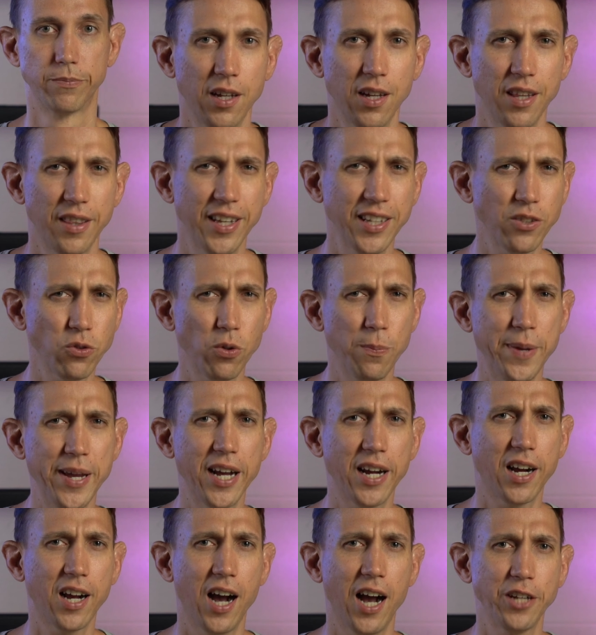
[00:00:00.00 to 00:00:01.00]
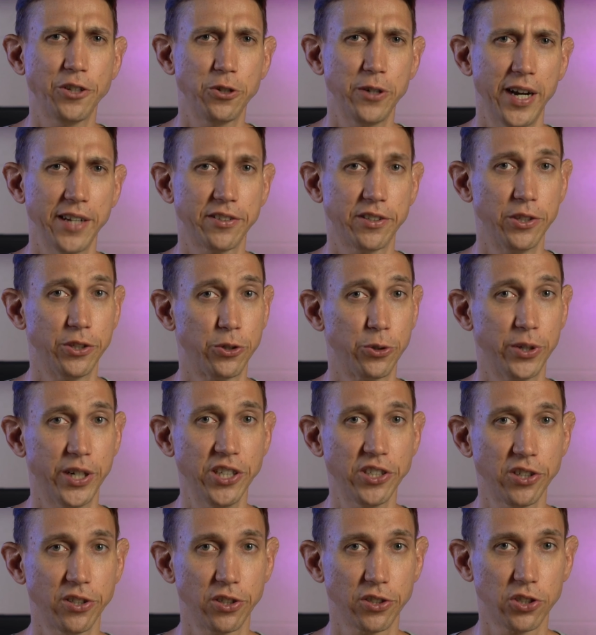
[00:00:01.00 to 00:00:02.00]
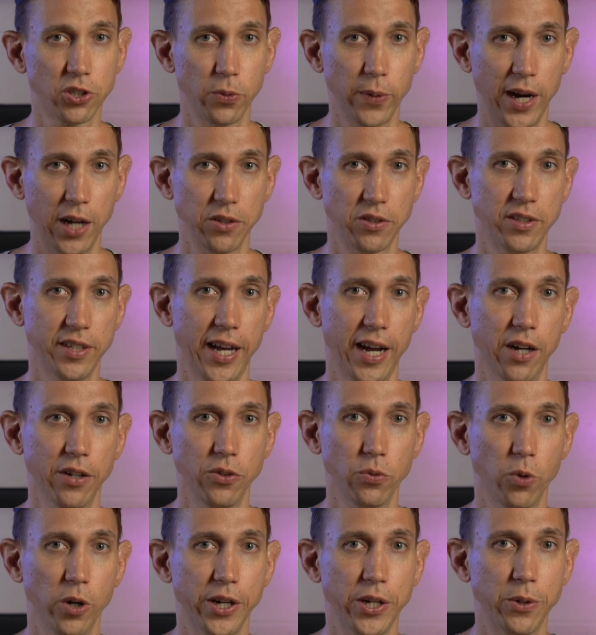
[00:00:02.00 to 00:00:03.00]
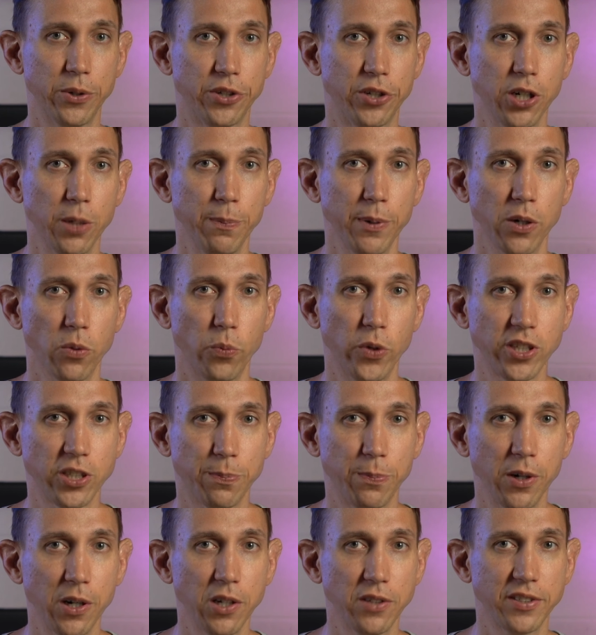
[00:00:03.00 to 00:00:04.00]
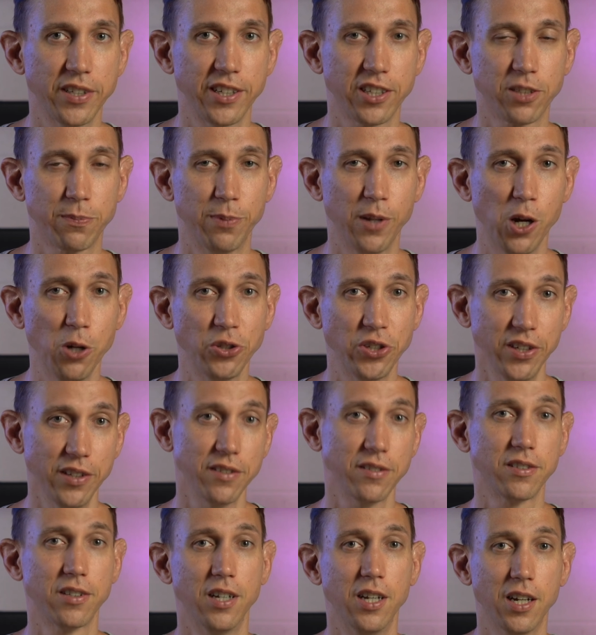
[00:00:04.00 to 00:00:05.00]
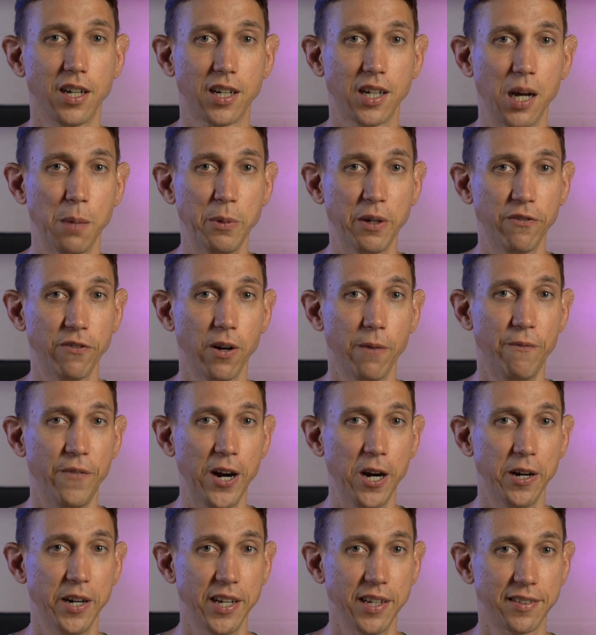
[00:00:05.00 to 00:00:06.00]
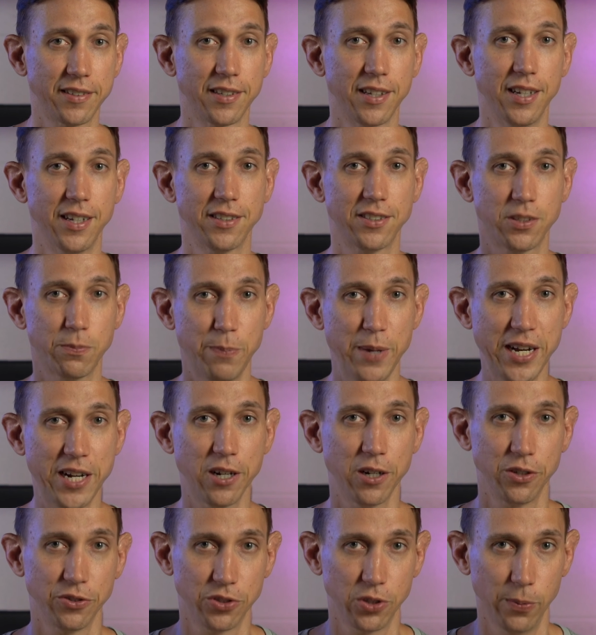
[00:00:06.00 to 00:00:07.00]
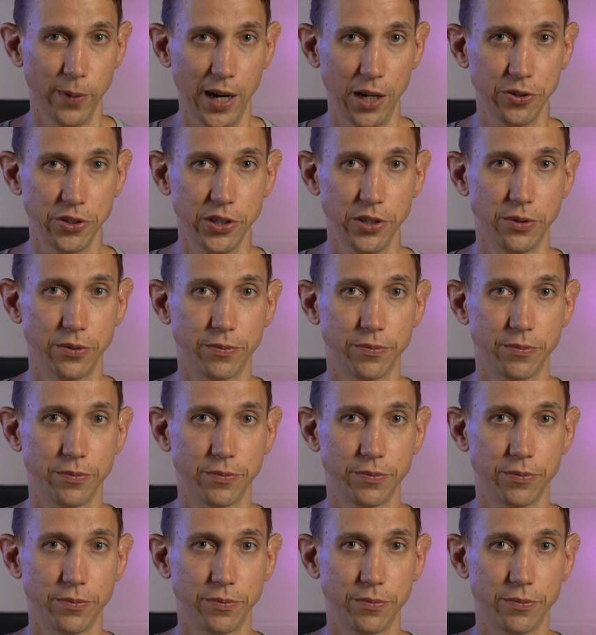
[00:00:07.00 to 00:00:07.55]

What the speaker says: This would be in contrast to traditional surround sound, where you interpret whispers and explosions coming from various speakers around you.